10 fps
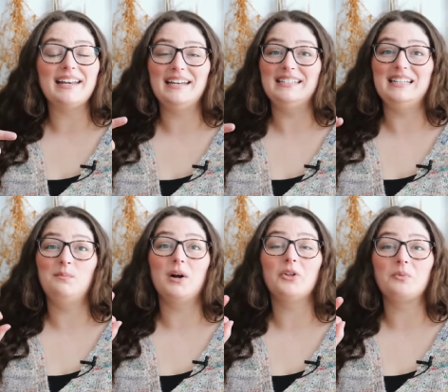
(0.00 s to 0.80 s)
and it
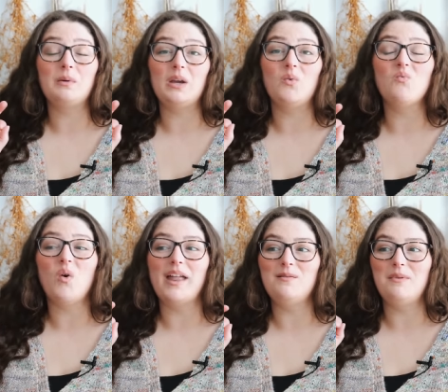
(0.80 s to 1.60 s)
didn't bother me
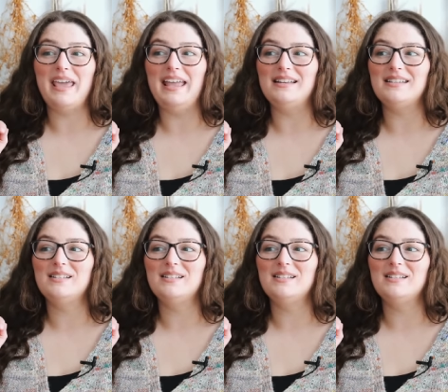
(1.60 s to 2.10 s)
one bit.